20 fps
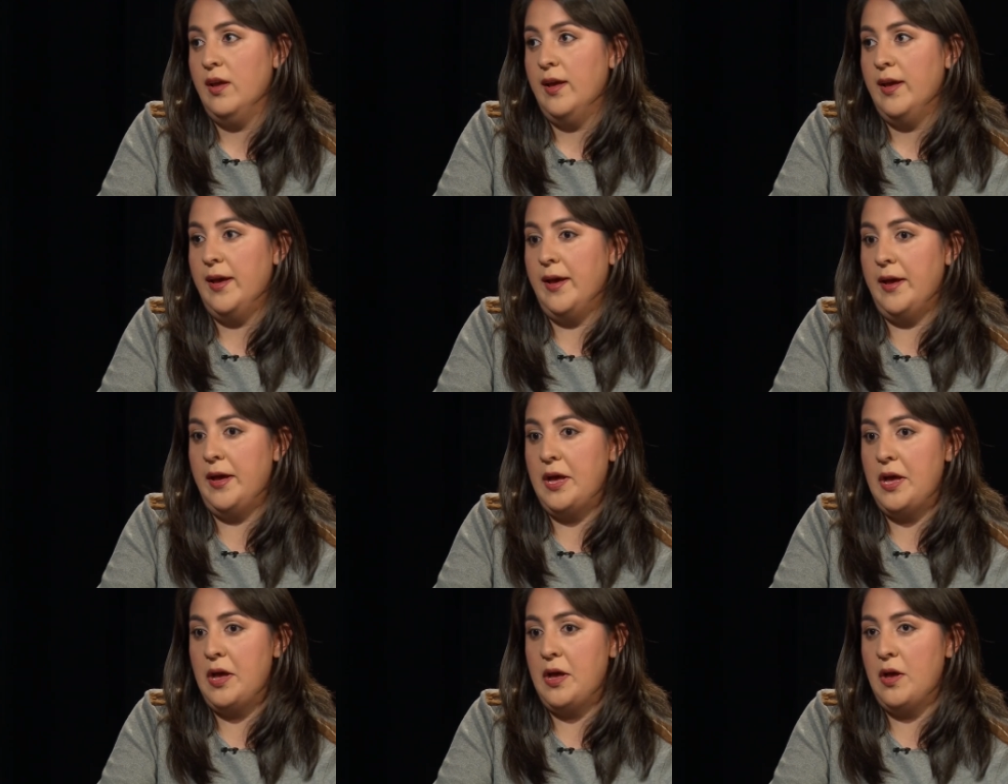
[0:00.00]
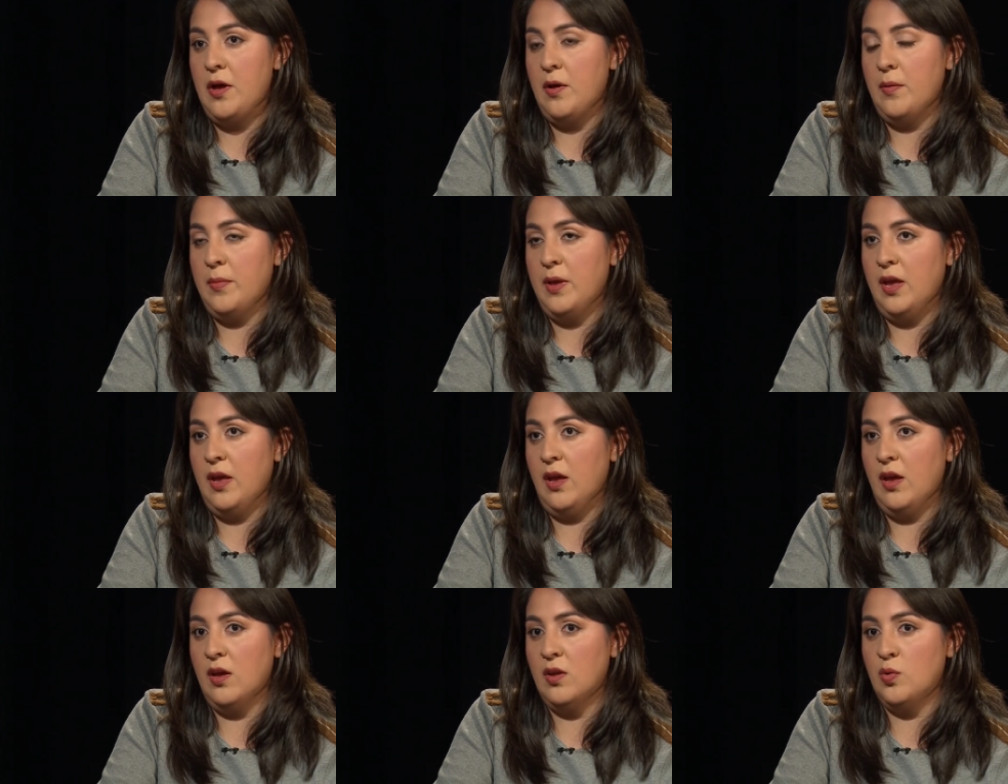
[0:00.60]
Um,
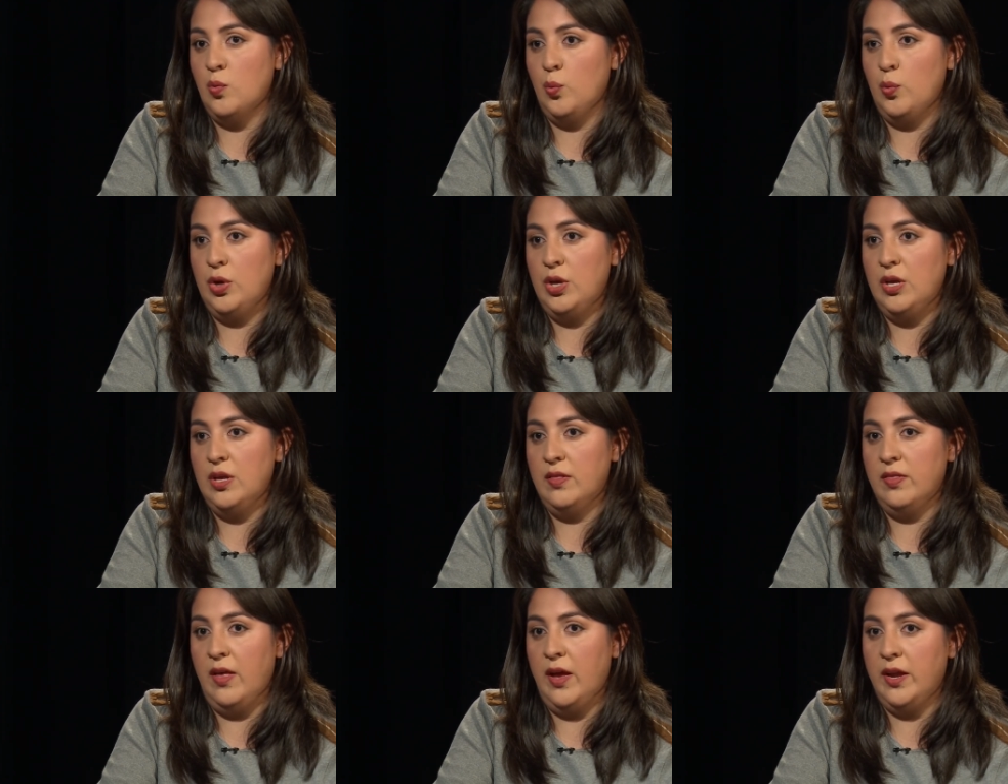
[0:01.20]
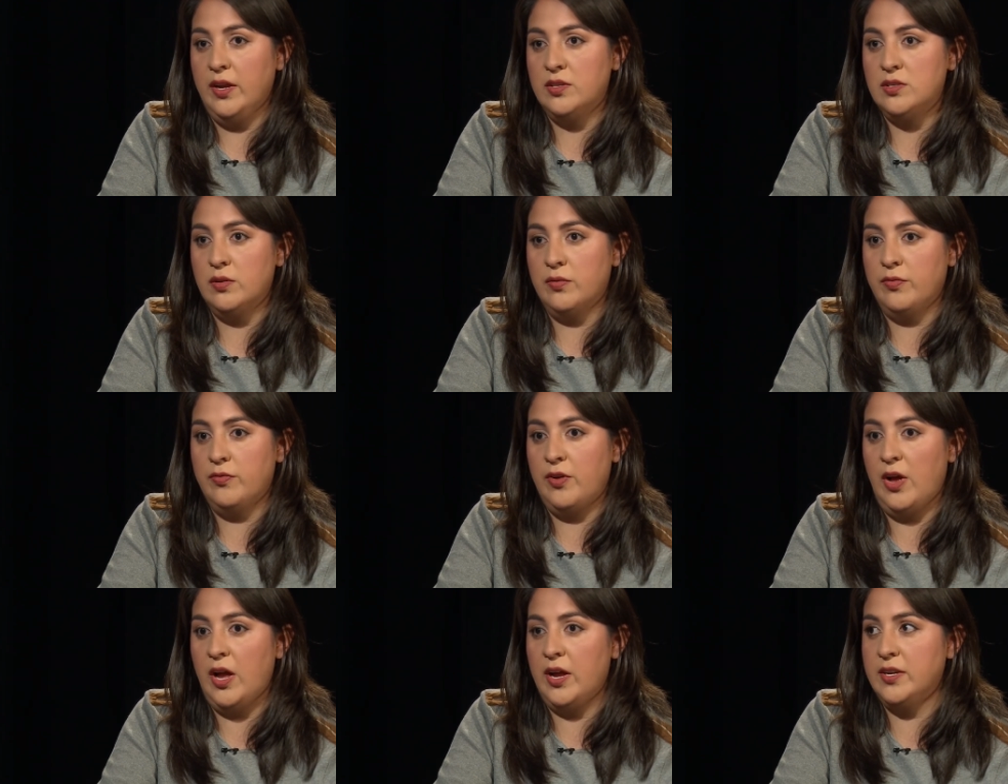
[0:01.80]
and we like to
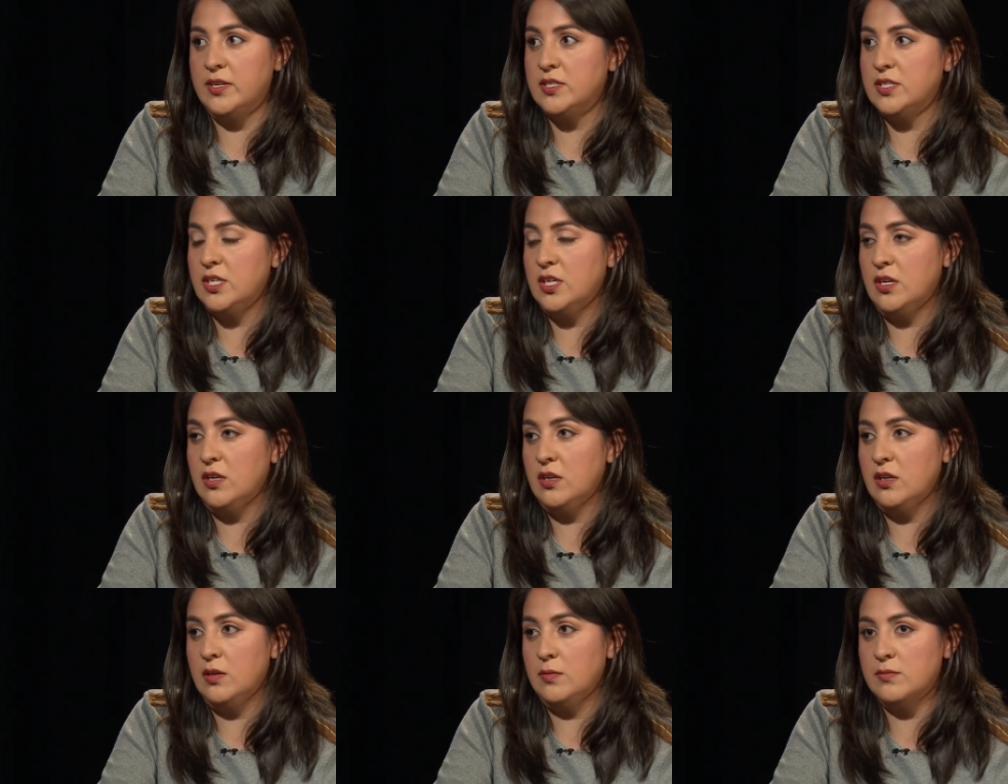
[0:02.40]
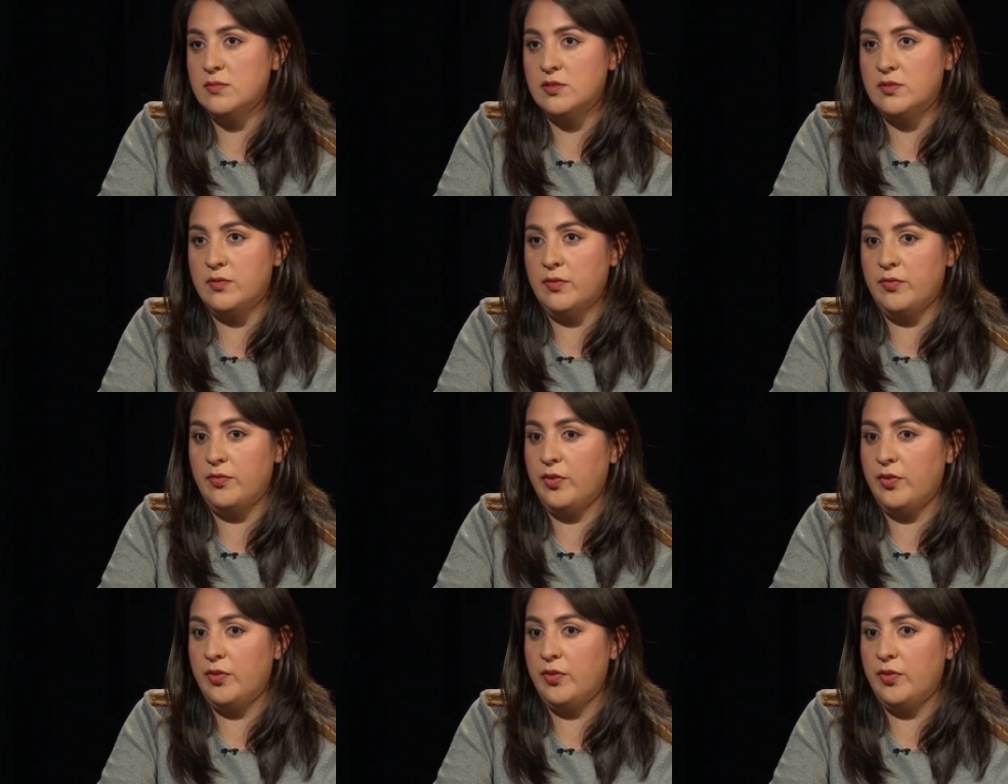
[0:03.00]
find teams uh,